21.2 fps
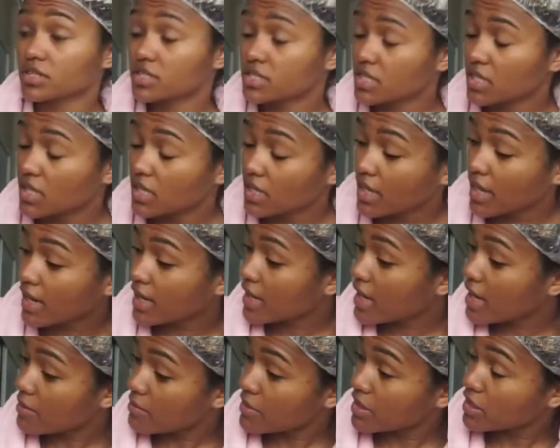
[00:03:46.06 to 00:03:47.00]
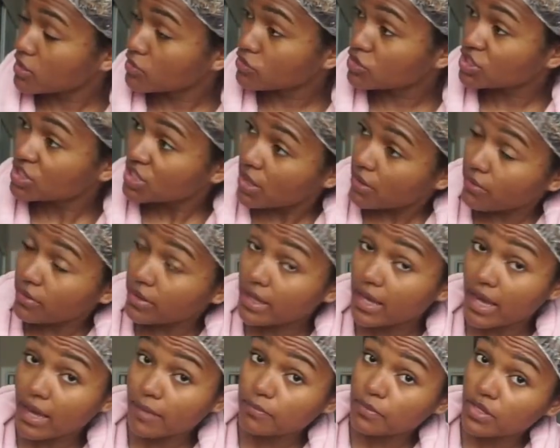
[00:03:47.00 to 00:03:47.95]
see, I got my little shower
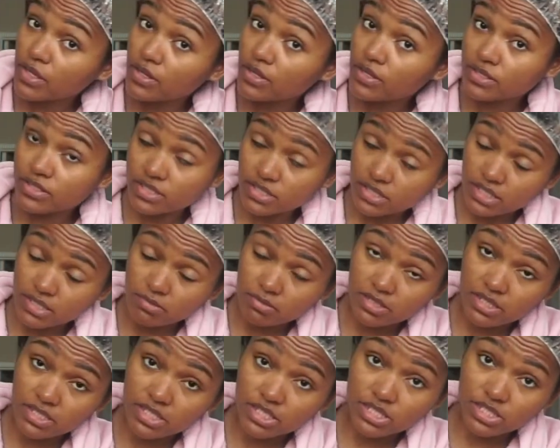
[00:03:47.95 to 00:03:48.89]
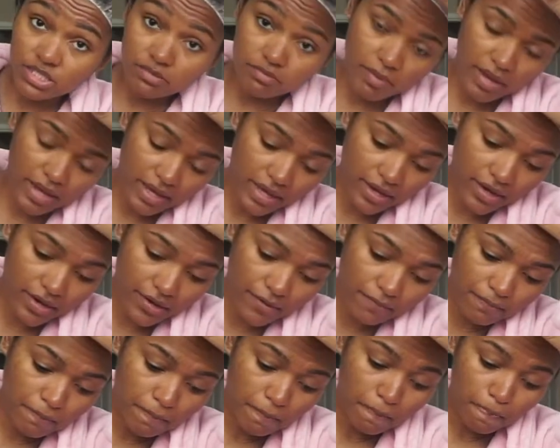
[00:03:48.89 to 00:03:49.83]
cap here to deep condition my hair,
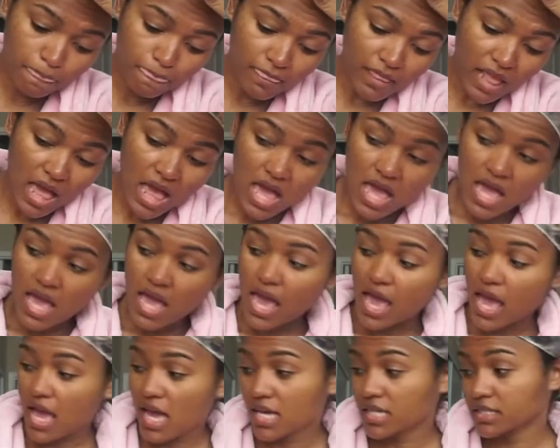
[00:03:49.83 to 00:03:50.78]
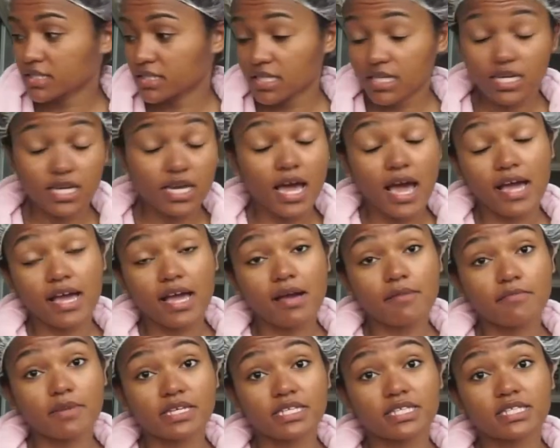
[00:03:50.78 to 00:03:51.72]
and uh, I got
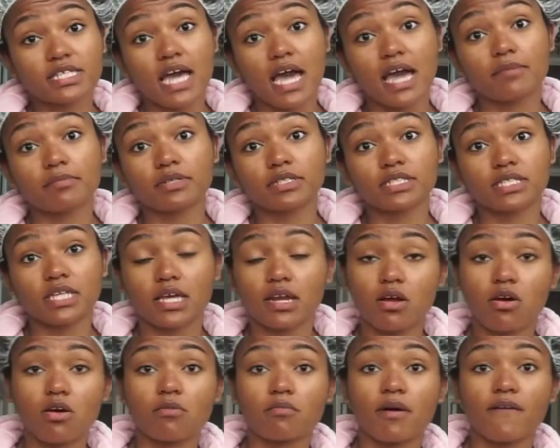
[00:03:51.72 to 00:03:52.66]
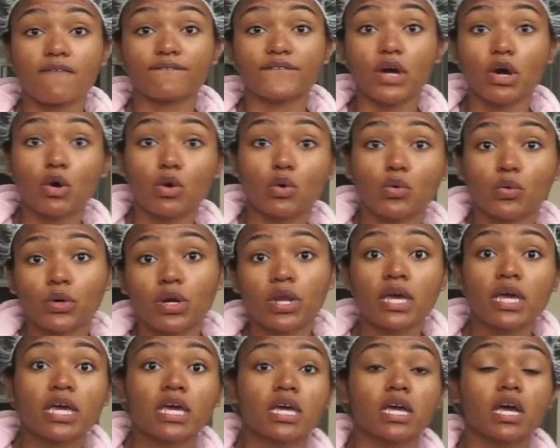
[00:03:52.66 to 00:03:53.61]
my timer set on my phone
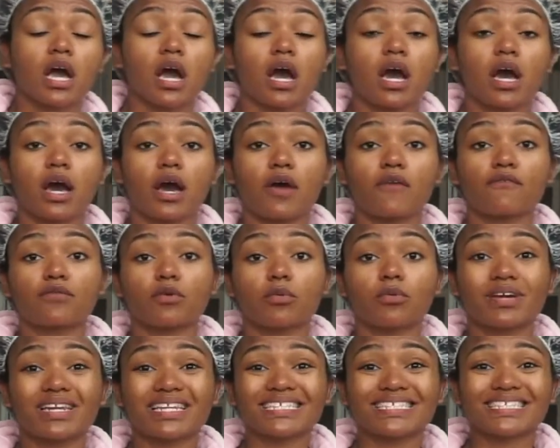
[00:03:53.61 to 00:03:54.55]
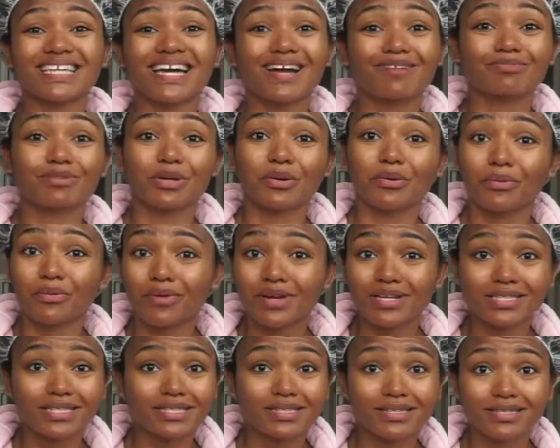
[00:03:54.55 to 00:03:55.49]
uh, for when it's time to
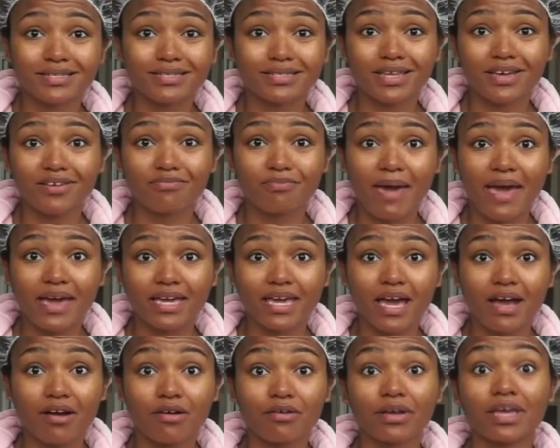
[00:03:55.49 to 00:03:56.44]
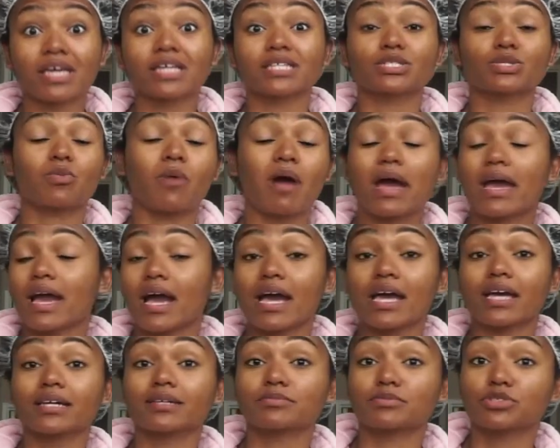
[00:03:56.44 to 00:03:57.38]
rinse this stuff back out, hence why I
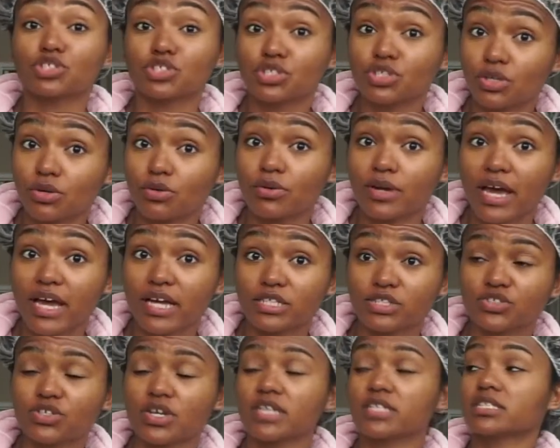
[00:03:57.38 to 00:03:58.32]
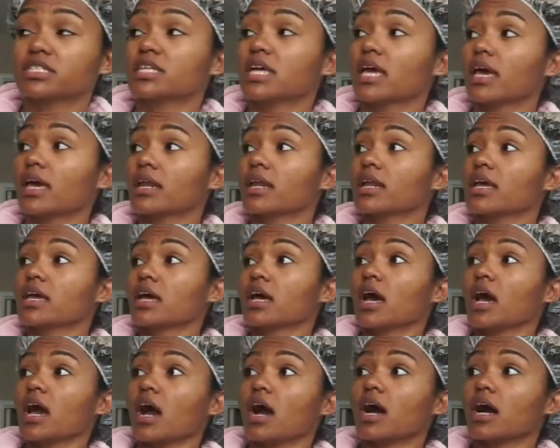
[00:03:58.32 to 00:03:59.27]
am still not dressed yet.
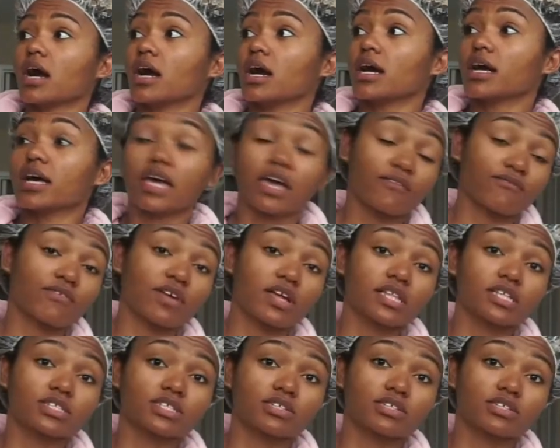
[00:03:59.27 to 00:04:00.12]
Uh, and fellas,